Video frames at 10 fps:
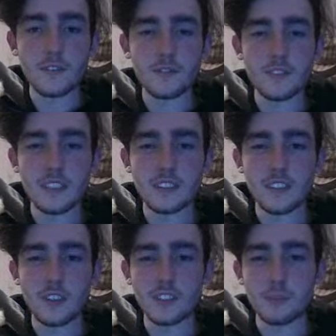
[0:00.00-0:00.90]
Is it
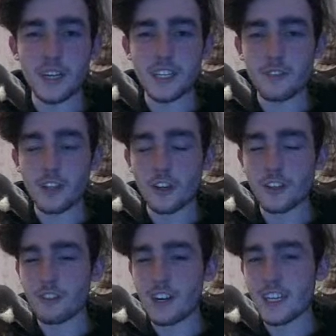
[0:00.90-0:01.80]
going to break if I load
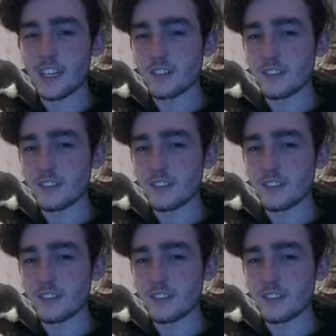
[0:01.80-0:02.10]
it right now?